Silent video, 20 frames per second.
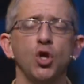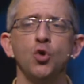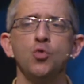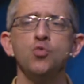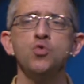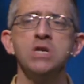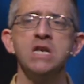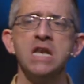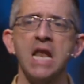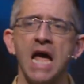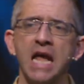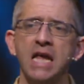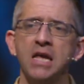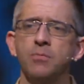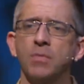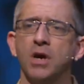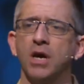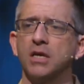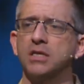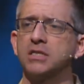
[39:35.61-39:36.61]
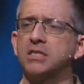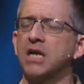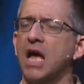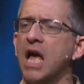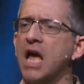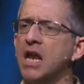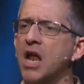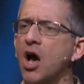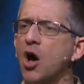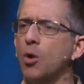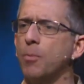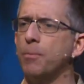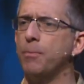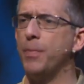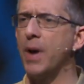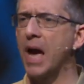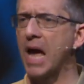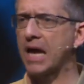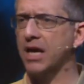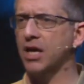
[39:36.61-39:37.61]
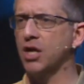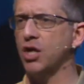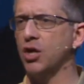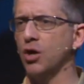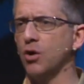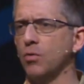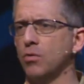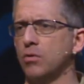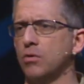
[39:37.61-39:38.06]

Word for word: You name it and I'll back you.